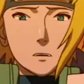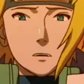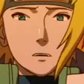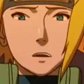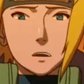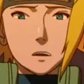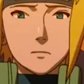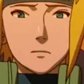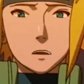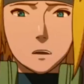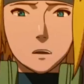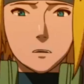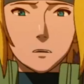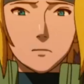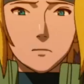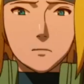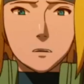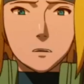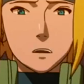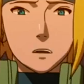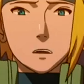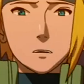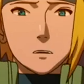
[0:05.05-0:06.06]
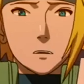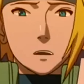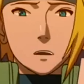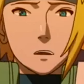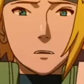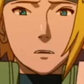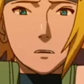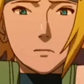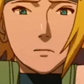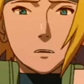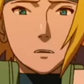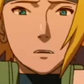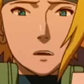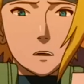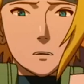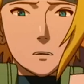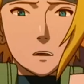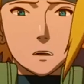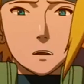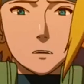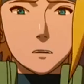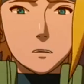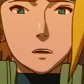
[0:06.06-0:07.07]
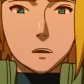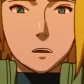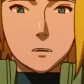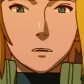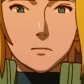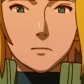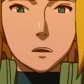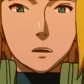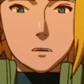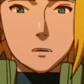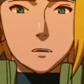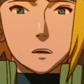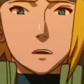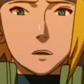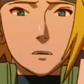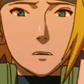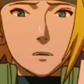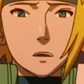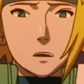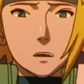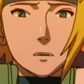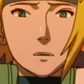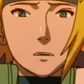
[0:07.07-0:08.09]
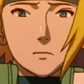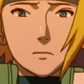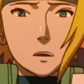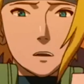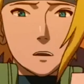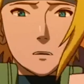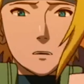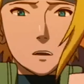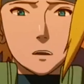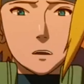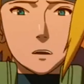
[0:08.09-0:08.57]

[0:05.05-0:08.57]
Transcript: I had hoped that he could forget the pain in his heart, even just a little